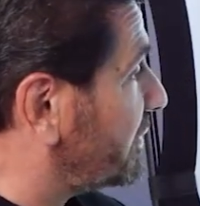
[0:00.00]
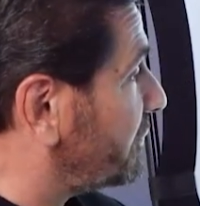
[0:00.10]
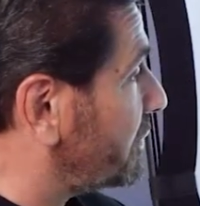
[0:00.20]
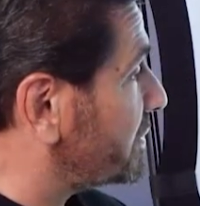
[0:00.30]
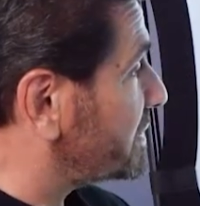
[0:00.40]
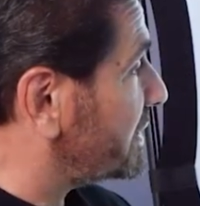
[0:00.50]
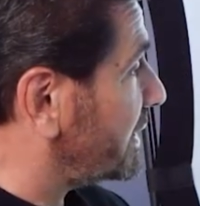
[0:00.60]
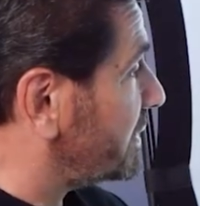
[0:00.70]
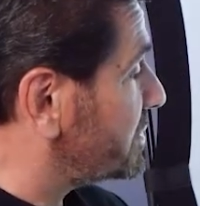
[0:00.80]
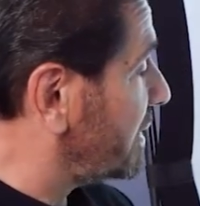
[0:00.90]
the first
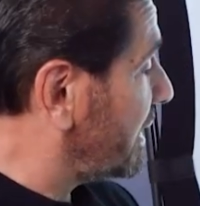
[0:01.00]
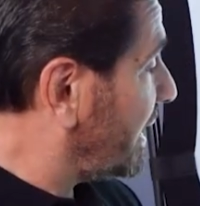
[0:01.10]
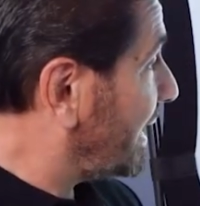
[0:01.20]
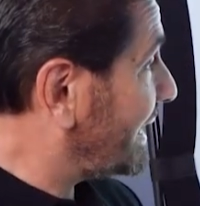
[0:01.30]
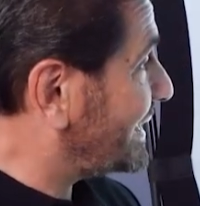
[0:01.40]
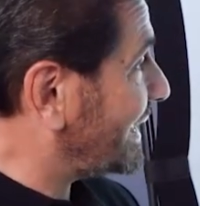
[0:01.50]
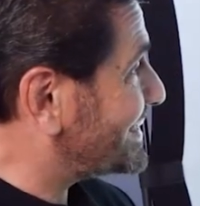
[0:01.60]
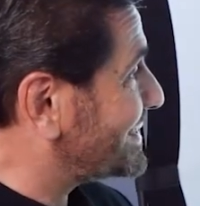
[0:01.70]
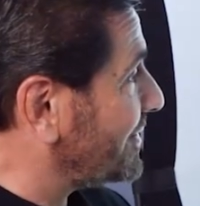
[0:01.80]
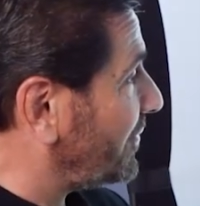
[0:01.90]
stage. It
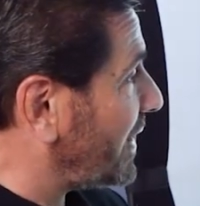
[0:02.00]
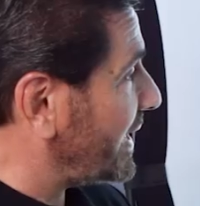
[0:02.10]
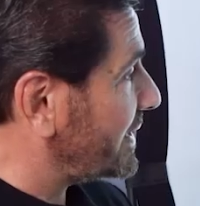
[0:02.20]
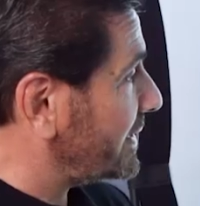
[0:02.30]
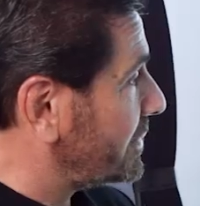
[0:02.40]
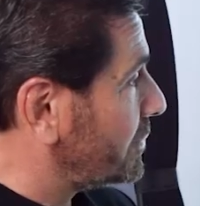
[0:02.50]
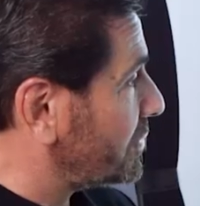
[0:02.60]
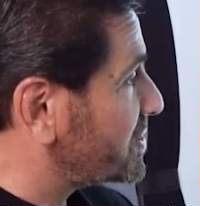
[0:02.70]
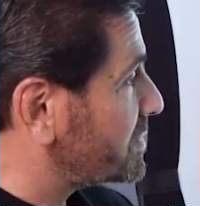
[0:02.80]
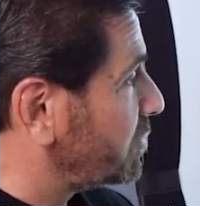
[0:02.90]
gets divided or
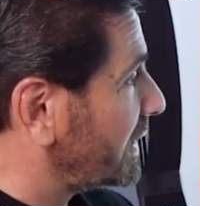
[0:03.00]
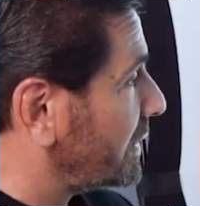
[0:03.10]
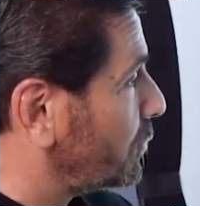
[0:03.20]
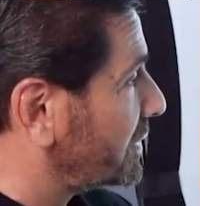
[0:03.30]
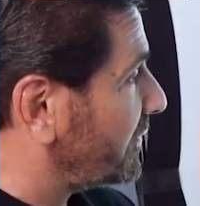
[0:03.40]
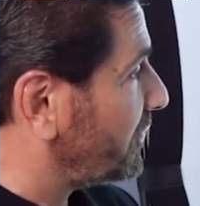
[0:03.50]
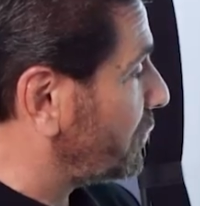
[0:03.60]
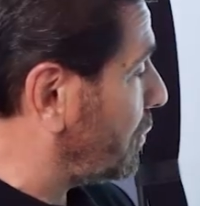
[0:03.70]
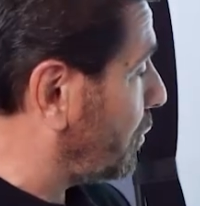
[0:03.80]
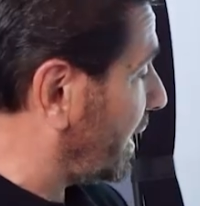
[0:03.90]
split with the
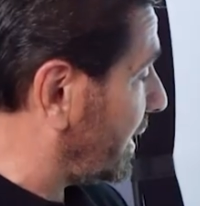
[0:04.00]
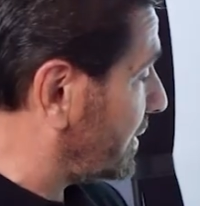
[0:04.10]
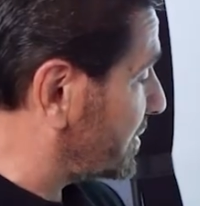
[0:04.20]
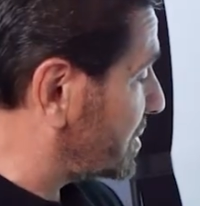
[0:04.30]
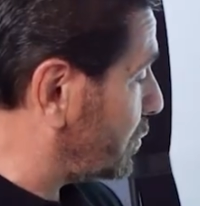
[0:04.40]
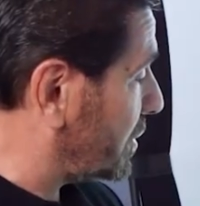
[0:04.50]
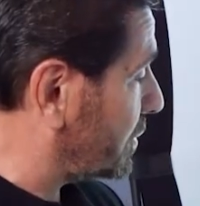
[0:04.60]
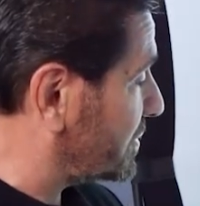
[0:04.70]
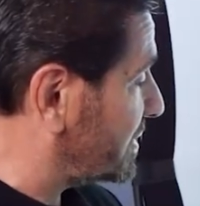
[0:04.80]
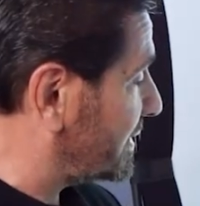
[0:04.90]
4-way. This is what
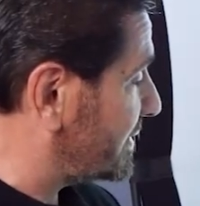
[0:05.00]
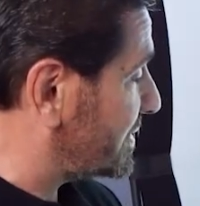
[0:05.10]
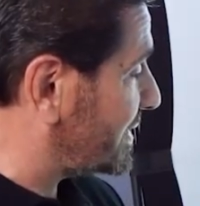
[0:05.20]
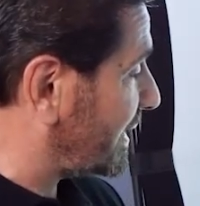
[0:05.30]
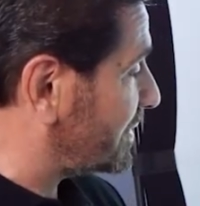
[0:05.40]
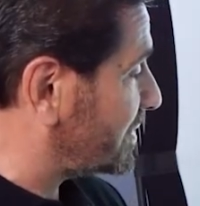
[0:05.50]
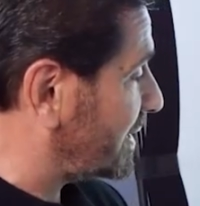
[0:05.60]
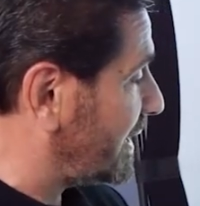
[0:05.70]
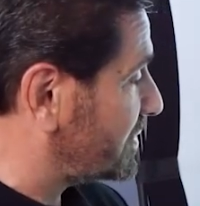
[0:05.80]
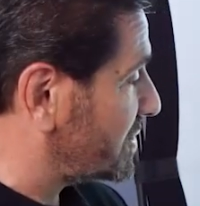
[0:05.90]
goes into the second
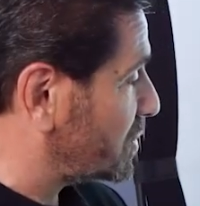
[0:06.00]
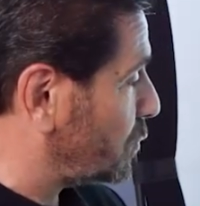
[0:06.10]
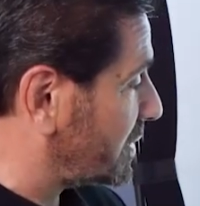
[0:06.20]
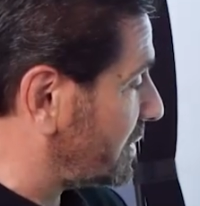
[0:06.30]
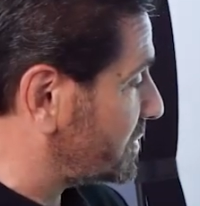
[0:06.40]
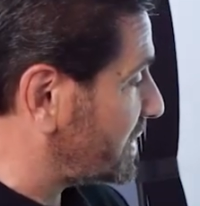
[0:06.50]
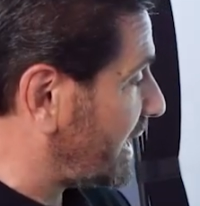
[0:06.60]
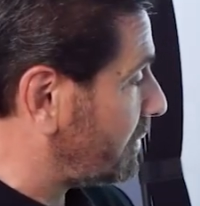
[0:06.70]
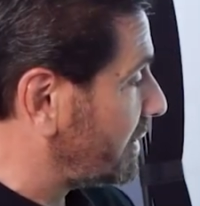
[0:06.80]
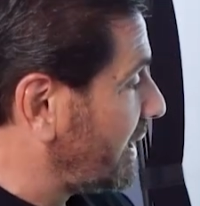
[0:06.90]
stage. This is what comes
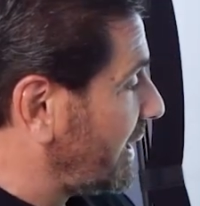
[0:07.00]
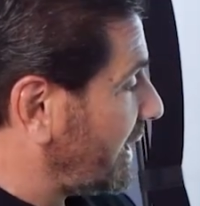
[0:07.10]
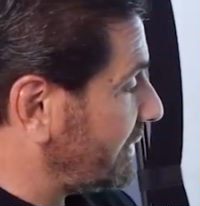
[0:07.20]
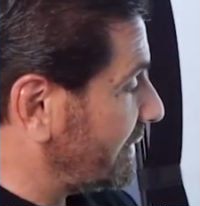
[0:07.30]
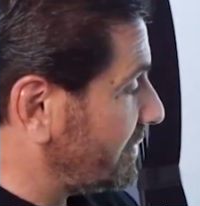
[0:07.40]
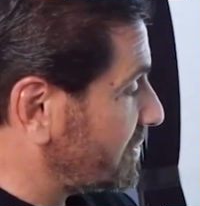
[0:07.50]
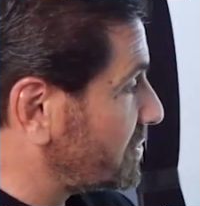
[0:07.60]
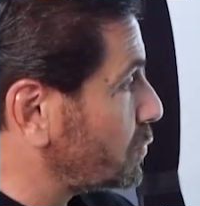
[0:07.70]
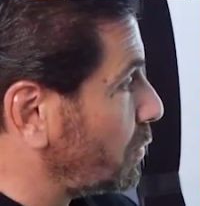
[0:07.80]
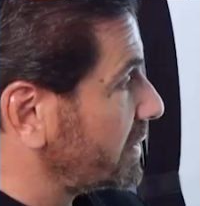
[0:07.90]
out. And then this
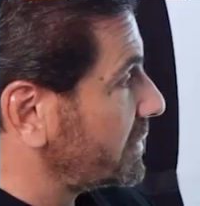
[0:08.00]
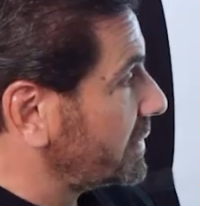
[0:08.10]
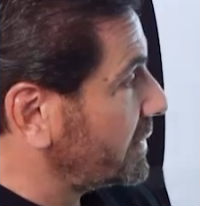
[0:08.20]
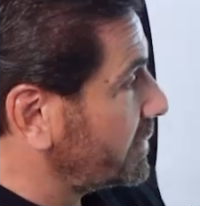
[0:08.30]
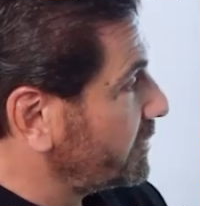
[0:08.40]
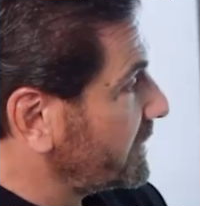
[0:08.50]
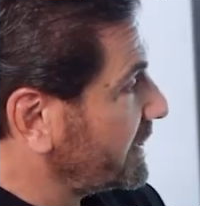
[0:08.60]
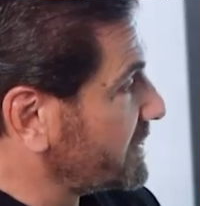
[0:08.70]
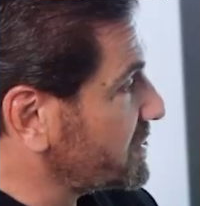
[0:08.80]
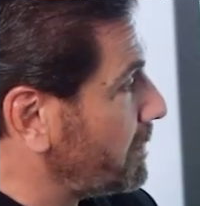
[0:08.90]
is what
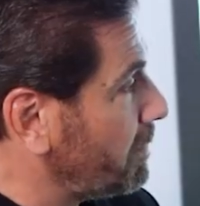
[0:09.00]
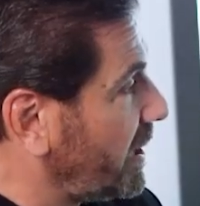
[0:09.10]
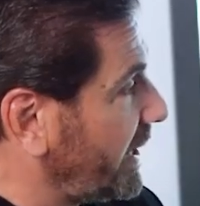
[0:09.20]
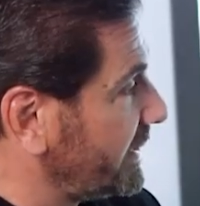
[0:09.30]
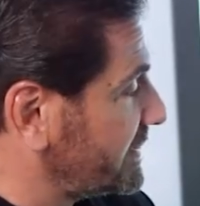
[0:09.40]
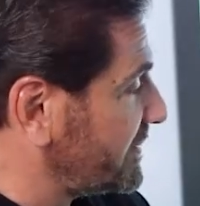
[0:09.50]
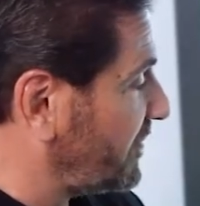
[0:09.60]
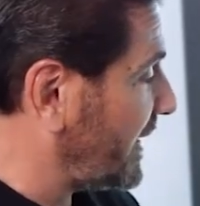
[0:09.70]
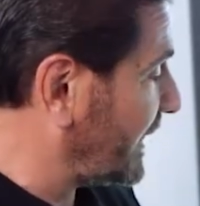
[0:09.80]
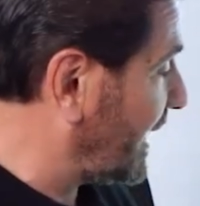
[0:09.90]
gets combined as a
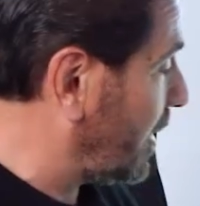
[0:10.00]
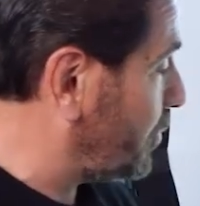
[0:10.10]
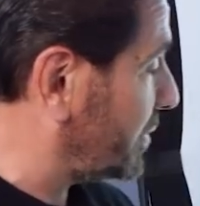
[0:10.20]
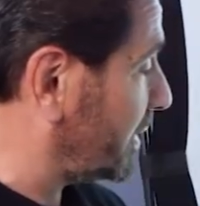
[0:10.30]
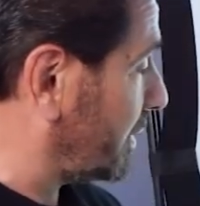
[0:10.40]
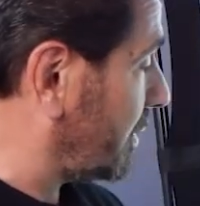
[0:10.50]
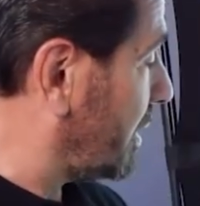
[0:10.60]
final output here.